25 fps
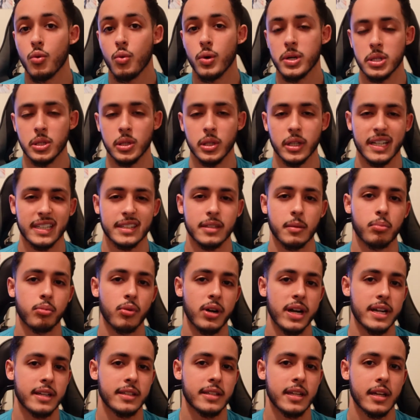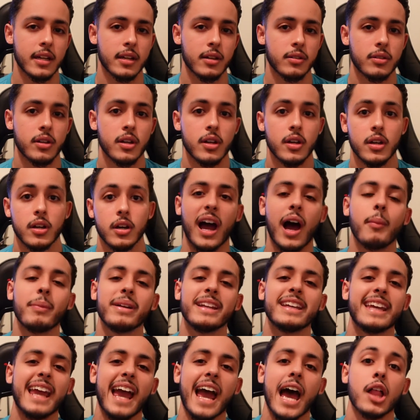when you look at the breakdown, how
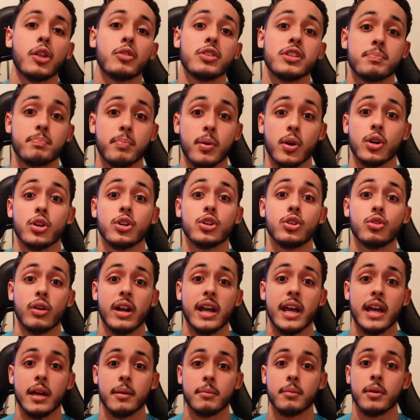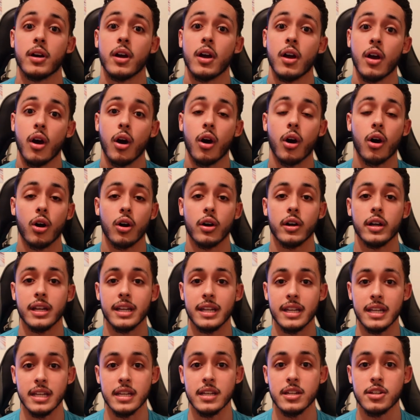many calories per gram are
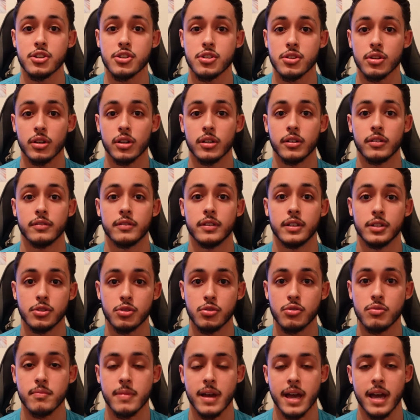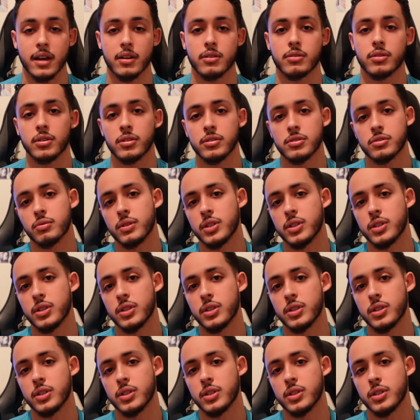each of the two macros.